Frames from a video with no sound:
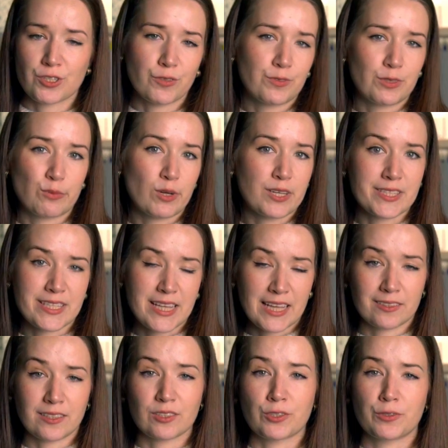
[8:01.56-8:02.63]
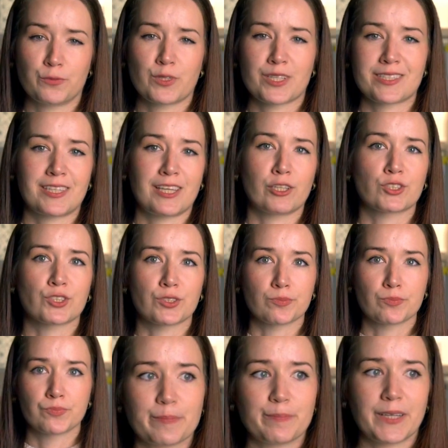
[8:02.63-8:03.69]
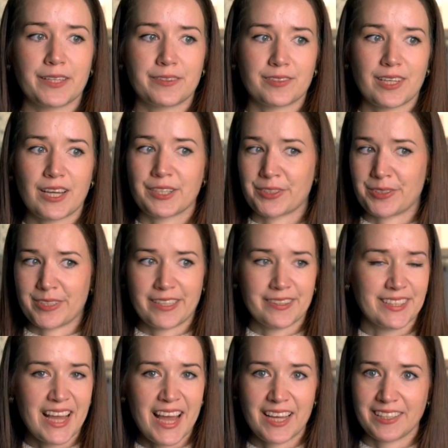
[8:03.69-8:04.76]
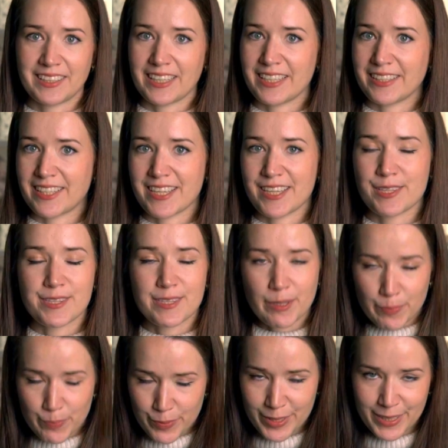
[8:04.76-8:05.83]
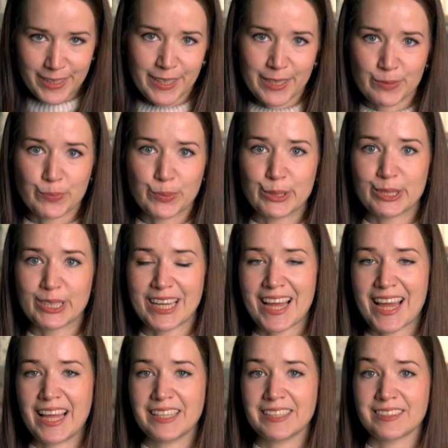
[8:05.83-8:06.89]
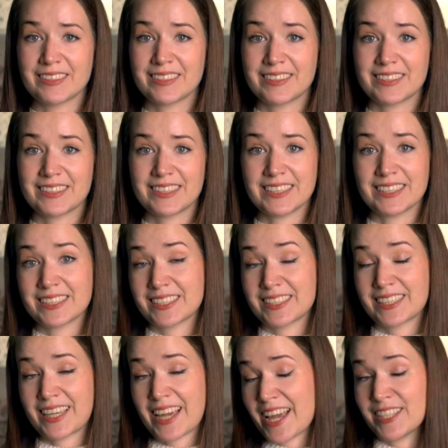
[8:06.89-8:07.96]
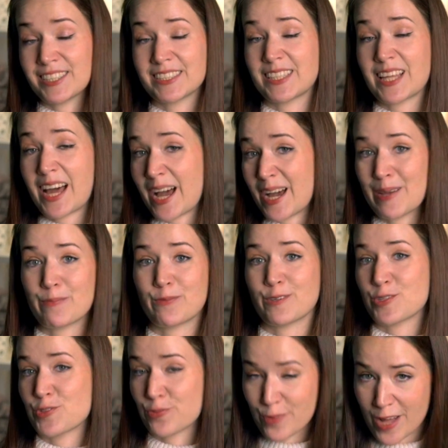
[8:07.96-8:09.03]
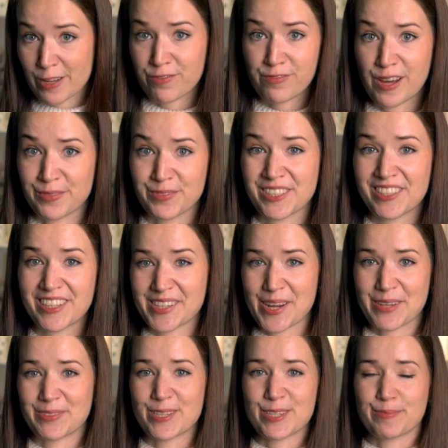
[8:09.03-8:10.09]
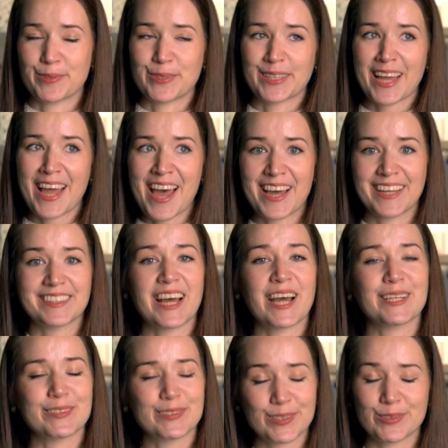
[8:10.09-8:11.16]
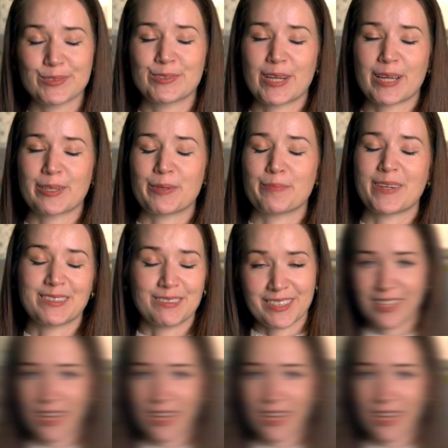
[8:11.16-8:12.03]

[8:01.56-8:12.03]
of the one-sided conversation. But other than that, it is a brilliant book, and this case the hype was well-founded around this book and I do recommend it